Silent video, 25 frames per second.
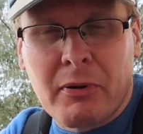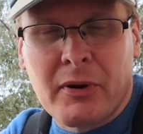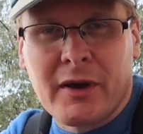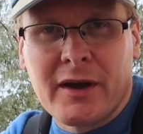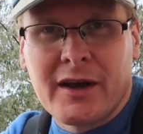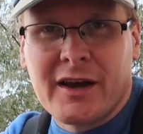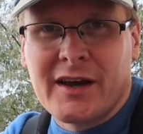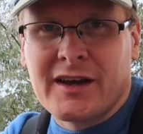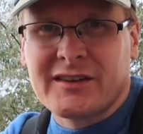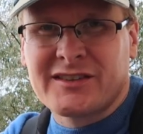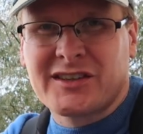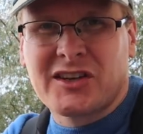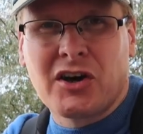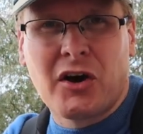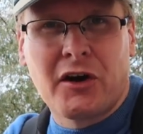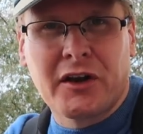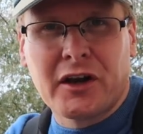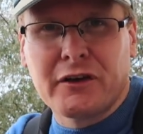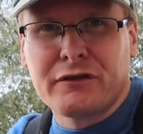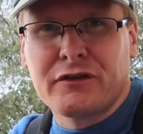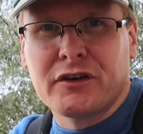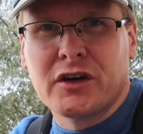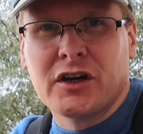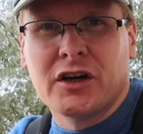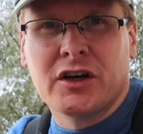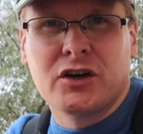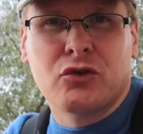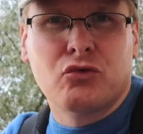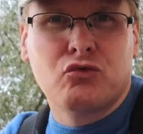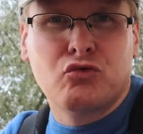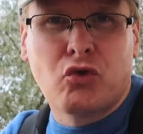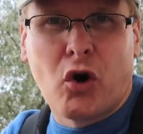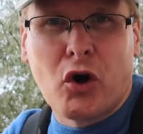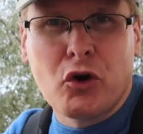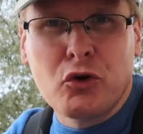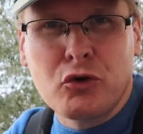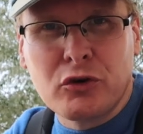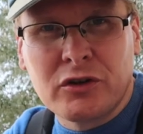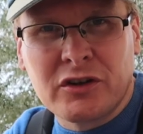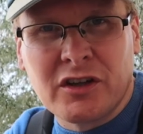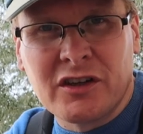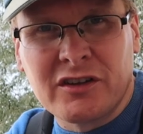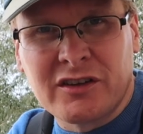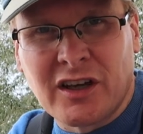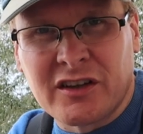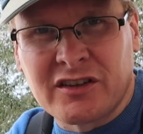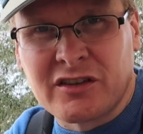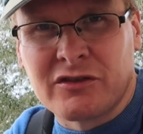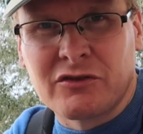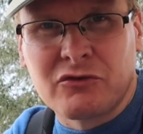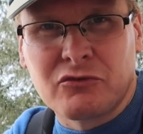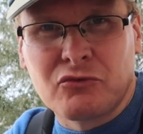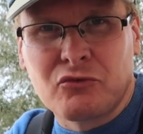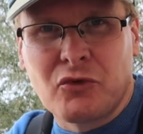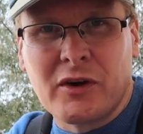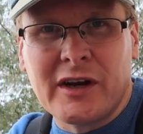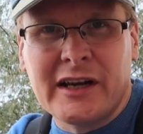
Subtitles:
It's kind of a road that doesn't